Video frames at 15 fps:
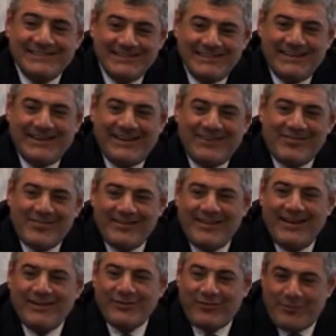Yes,
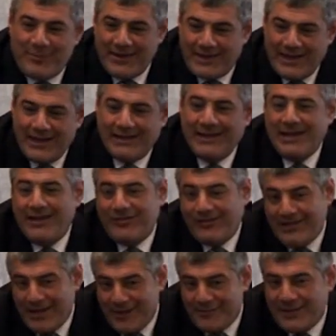you speak
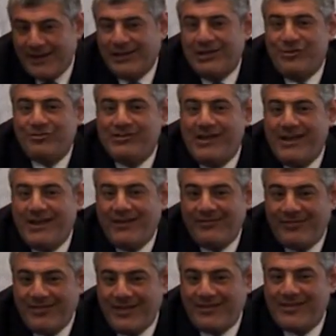English, they have English there,
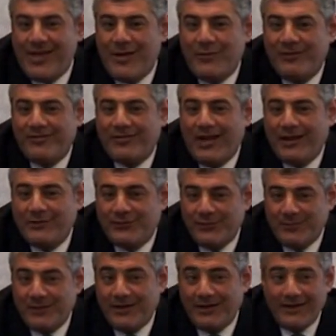six hours right
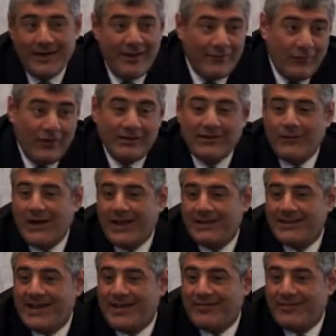from here, everyone wear
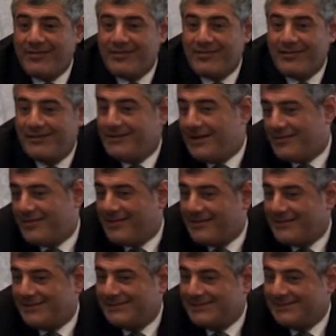dresses, that's
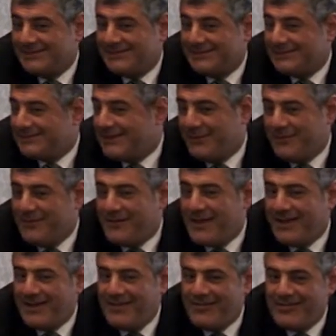it. That'll be
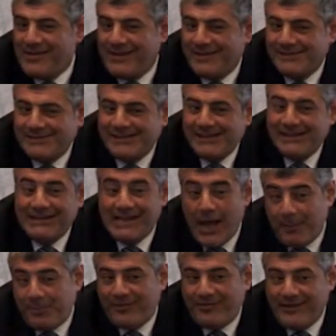very easy. The
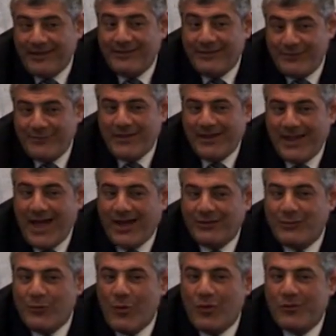opposite, it's very
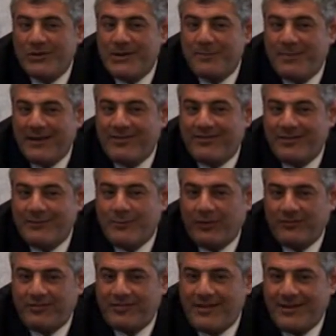hard to walk with the pens in
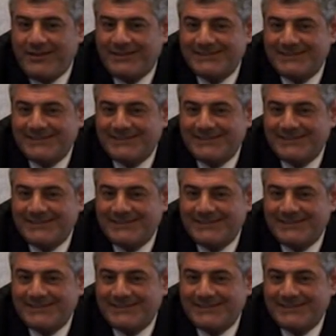Monsey.